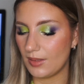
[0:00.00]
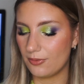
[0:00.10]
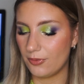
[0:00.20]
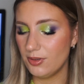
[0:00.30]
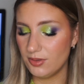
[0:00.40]

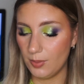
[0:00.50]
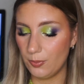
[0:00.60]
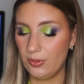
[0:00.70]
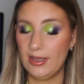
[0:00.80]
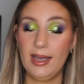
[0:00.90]
First up,
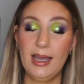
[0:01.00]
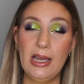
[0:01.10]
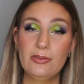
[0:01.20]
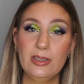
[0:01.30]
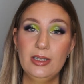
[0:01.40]
we
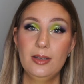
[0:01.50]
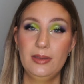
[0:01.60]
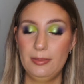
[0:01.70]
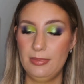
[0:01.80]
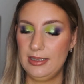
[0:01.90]
have
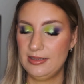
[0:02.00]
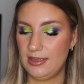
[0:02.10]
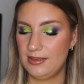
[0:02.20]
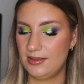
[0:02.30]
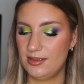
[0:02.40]
the midi
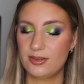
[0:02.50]
sizes.